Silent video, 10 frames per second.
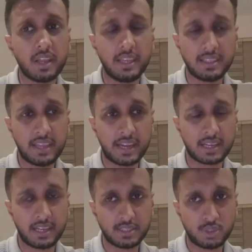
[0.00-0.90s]
in that
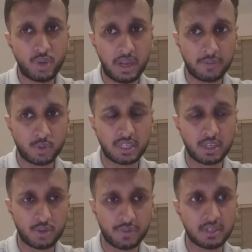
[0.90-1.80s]
case, you have to
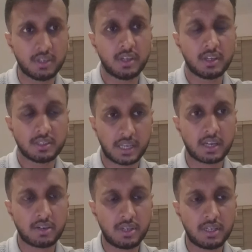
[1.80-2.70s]
think of a
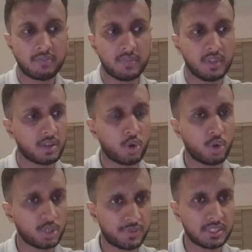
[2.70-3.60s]
secondary
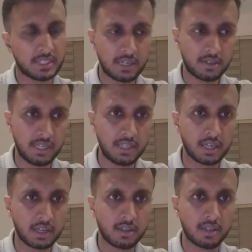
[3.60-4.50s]
cause first and treat
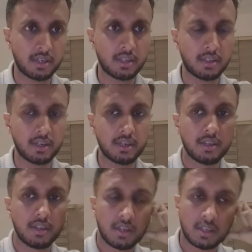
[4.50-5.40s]
the the the
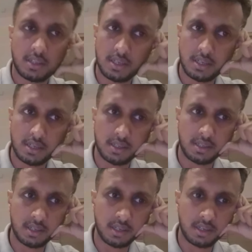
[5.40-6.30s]
the the,